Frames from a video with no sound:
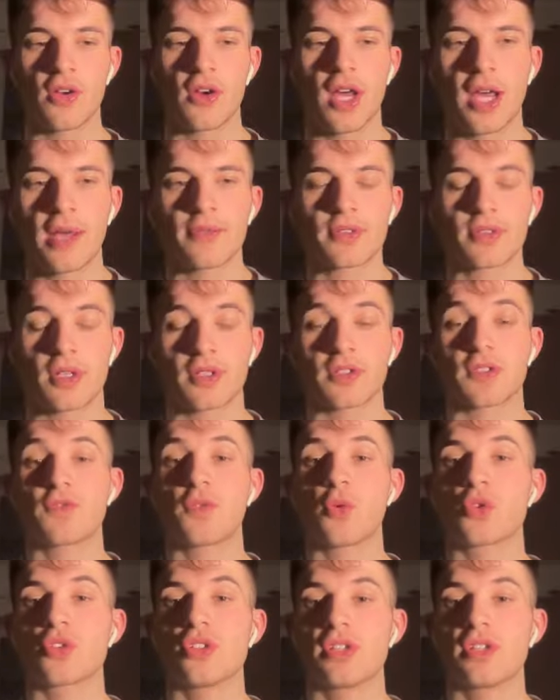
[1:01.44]
I was
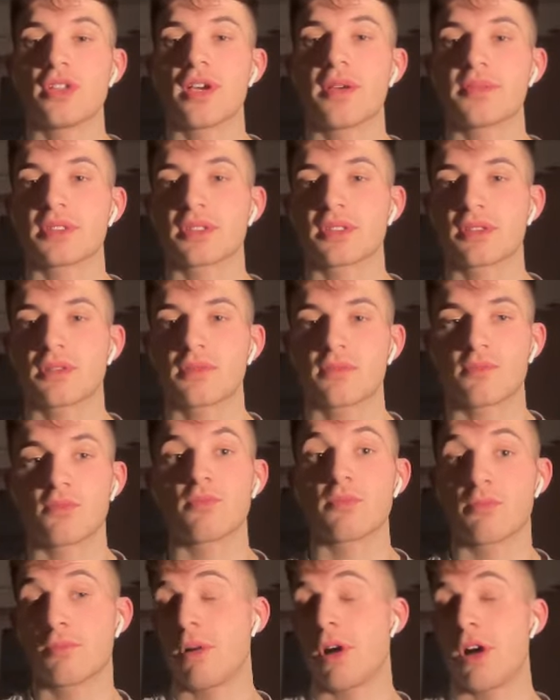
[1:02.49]
fortunate that I was
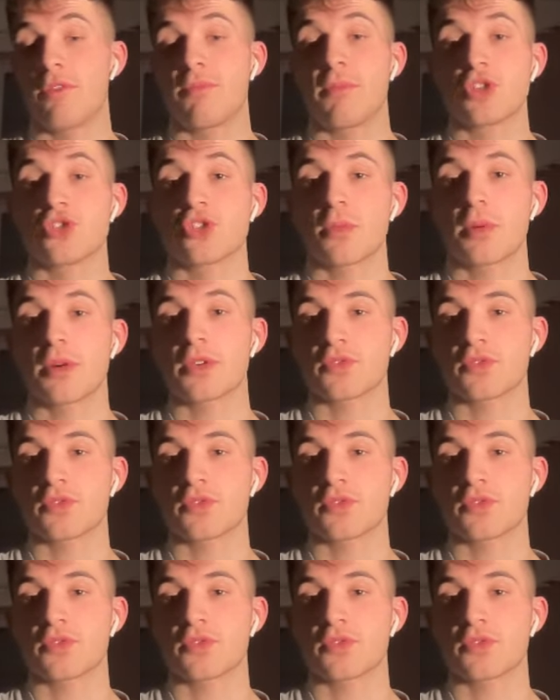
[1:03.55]
part of my job.